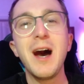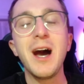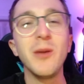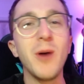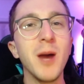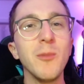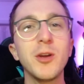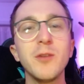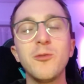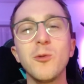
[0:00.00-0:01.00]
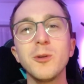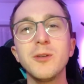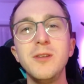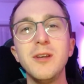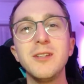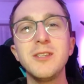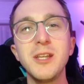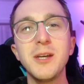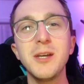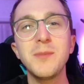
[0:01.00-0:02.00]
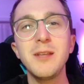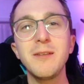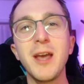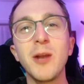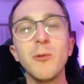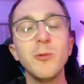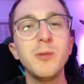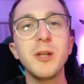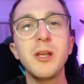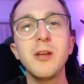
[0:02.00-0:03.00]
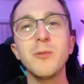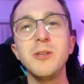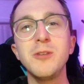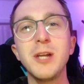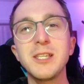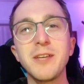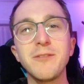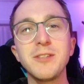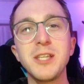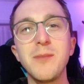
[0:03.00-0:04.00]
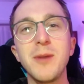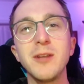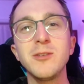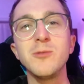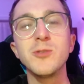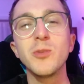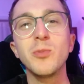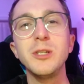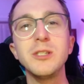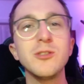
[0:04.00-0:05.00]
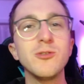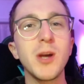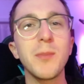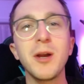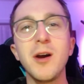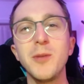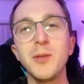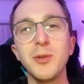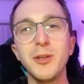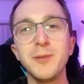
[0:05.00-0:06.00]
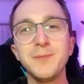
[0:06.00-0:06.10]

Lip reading: I know I'm looking forward to the update, and I really want to hear what you guys have to say about it too, so please drop a comment below.